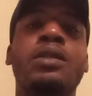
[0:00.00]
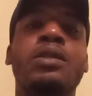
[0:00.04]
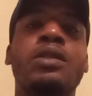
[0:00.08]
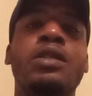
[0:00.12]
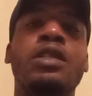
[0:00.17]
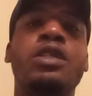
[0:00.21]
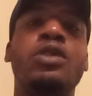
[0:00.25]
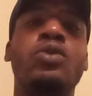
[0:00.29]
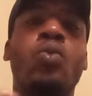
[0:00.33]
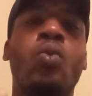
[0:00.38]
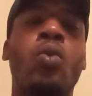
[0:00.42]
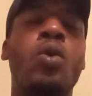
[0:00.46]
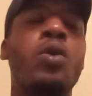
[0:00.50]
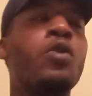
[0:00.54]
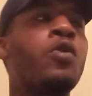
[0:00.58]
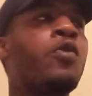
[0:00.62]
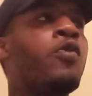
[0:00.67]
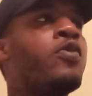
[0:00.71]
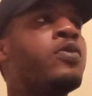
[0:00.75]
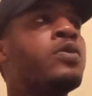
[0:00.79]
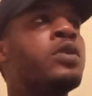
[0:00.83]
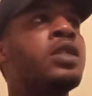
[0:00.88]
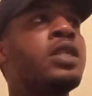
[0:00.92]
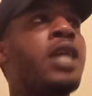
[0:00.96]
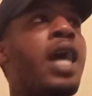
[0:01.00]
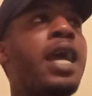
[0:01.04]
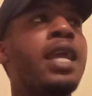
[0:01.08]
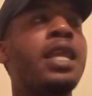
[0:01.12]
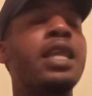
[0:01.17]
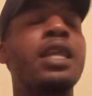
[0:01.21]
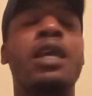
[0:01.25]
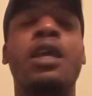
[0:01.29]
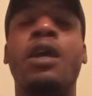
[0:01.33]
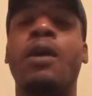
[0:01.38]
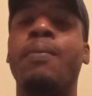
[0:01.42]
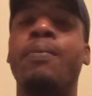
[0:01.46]
these wonderful
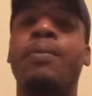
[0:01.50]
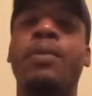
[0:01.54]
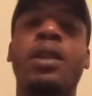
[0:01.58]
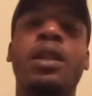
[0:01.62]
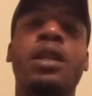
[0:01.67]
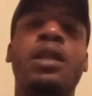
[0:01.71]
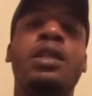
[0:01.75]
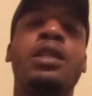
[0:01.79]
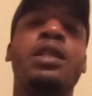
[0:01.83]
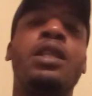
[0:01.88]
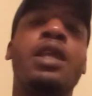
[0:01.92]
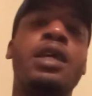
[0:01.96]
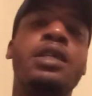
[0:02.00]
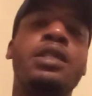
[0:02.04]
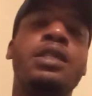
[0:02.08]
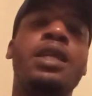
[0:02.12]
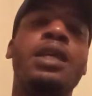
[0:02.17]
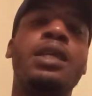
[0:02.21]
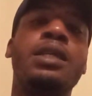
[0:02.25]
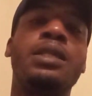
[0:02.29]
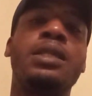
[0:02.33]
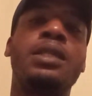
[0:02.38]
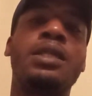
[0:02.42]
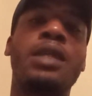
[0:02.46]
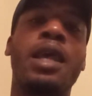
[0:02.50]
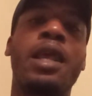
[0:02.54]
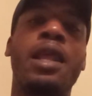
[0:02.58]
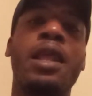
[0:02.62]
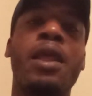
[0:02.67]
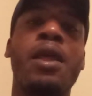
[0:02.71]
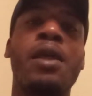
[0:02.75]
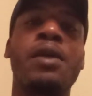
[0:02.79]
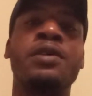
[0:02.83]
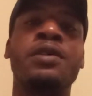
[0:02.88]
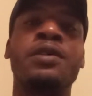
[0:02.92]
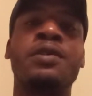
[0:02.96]
psychic abilities, as they
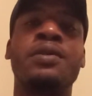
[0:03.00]
say,